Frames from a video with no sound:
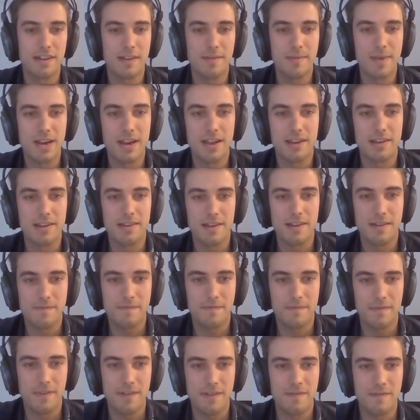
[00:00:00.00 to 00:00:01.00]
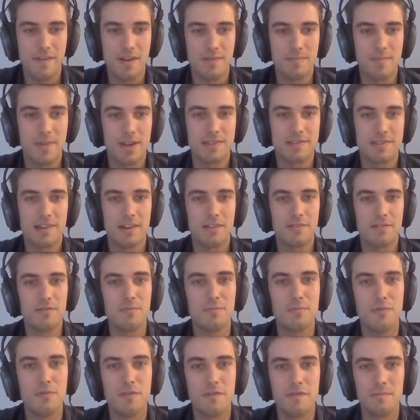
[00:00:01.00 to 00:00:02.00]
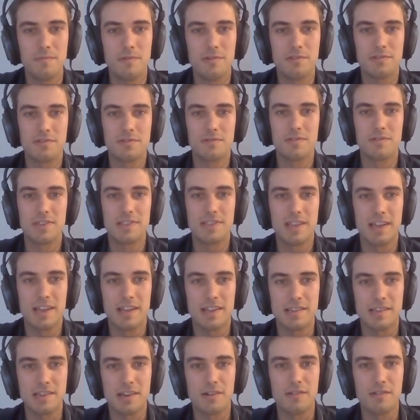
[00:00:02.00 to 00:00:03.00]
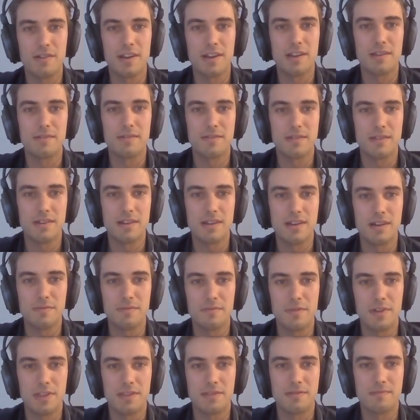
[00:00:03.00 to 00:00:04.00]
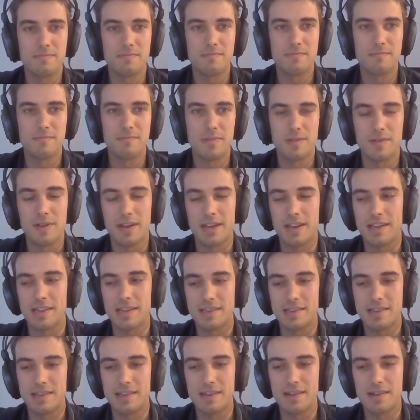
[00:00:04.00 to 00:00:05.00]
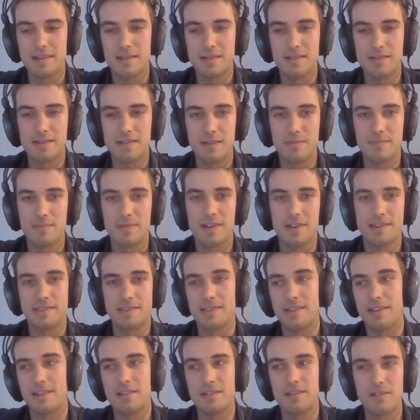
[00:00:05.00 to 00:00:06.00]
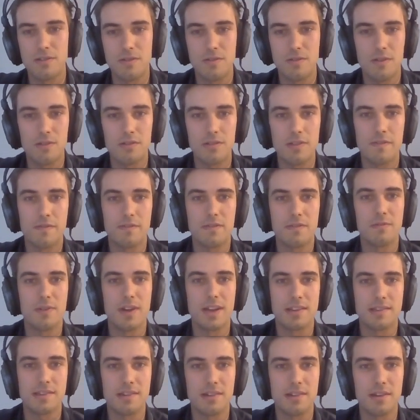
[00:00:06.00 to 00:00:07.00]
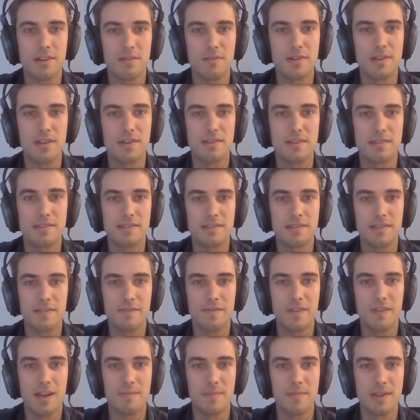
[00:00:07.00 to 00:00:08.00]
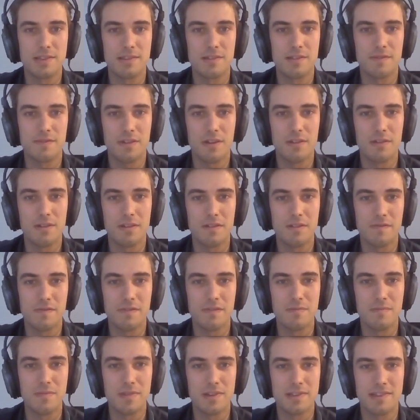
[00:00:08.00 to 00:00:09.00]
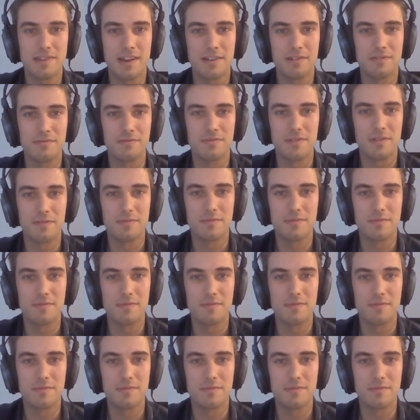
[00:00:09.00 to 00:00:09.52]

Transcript: I mean, and I found my title move more towards the SRE with I guess, I started a new role a few weeks ago and found myself going from a title that